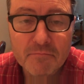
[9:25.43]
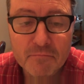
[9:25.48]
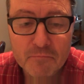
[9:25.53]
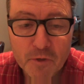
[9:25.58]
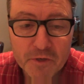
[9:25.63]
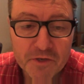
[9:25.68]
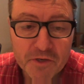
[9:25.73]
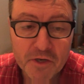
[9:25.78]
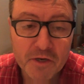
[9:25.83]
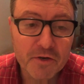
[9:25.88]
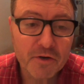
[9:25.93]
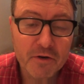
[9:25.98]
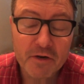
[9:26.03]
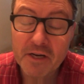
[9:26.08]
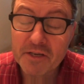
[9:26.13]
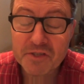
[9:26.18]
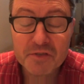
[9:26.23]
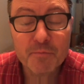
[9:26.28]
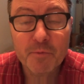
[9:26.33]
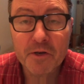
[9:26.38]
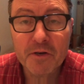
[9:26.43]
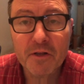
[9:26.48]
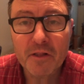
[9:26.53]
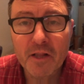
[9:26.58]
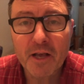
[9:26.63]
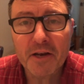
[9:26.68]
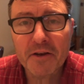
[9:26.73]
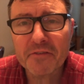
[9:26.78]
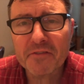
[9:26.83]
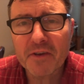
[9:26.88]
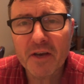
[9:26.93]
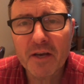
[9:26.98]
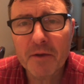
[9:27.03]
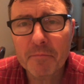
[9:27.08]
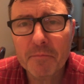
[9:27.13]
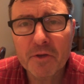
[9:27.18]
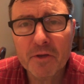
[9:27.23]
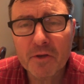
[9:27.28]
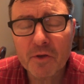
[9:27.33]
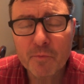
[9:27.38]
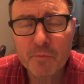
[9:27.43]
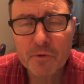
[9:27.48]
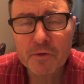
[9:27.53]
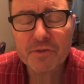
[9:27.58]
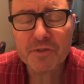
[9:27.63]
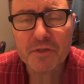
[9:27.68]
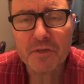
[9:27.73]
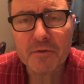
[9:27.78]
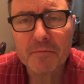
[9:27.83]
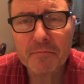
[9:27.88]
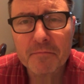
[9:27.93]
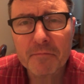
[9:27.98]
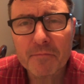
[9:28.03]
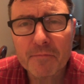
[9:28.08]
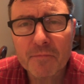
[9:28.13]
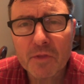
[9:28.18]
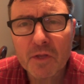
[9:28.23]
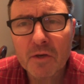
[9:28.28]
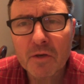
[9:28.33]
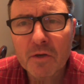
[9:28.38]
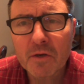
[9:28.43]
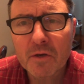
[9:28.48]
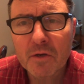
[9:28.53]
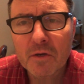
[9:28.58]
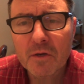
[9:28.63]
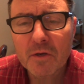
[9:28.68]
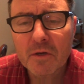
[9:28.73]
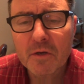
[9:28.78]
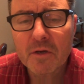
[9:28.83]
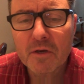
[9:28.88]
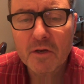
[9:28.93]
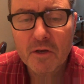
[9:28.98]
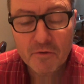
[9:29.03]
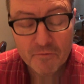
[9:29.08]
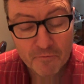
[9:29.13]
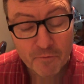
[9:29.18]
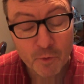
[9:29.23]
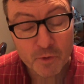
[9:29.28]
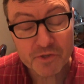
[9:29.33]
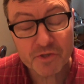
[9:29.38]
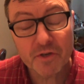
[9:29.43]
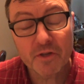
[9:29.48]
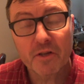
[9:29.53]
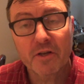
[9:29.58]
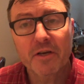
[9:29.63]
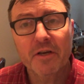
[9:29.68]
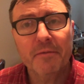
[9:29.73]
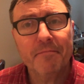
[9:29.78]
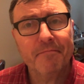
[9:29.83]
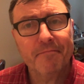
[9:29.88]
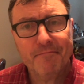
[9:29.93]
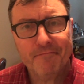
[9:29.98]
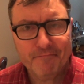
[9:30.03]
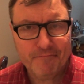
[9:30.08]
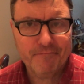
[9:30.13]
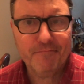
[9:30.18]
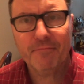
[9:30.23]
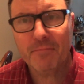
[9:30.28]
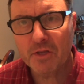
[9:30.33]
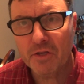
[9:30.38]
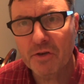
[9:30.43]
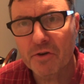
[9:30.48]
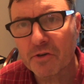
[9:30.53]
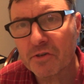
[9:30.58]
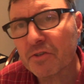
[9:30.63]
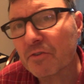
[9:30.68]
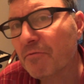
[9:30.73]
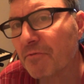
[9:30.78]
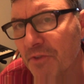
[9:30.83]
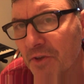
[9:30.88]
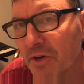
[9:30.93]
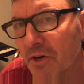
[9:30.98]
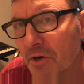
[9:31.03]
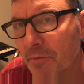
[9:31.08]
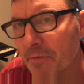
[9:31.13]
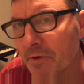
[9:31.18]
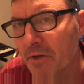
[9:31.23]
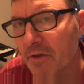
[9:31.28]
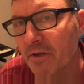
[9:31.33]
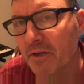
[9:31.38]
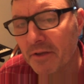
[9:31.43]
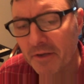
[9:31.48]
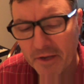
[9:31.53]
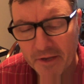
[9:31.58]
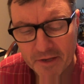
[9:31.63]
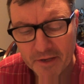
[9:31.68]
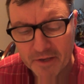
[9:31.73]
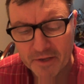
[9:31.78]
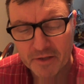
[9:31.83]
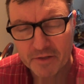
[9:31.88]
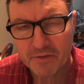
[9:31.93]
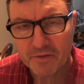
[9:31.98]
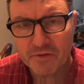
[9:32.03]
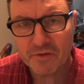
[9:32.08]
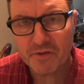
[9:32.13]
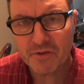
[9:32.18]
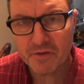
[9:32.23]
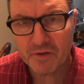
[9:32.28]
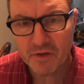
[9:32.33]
when younger, I spent a lot of time being a pussy. Fortunately, years of therapy and